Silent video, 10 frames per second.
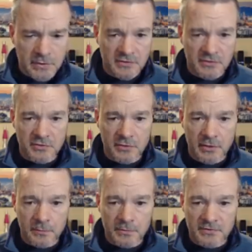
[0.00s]
in to two
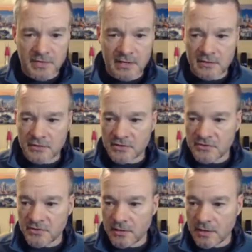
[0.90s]
hundred percent
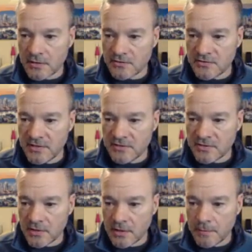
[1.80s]
just so that I can see
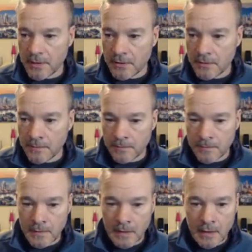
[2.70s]
this a lot better.
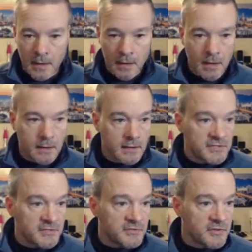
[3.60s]

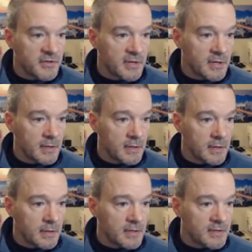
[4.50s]
Let's use
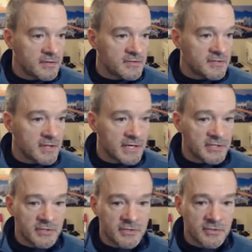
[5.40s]
the
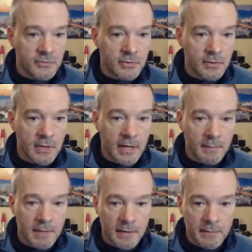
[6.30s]
selection tool
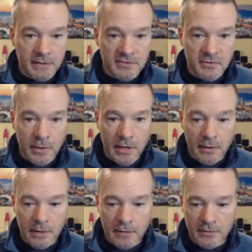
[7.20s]
and make a big
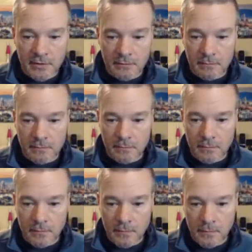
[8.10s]
square around it.
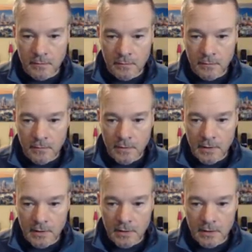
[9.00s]

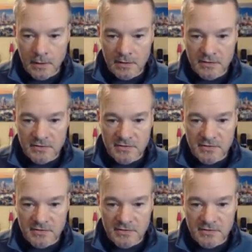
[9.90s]
It is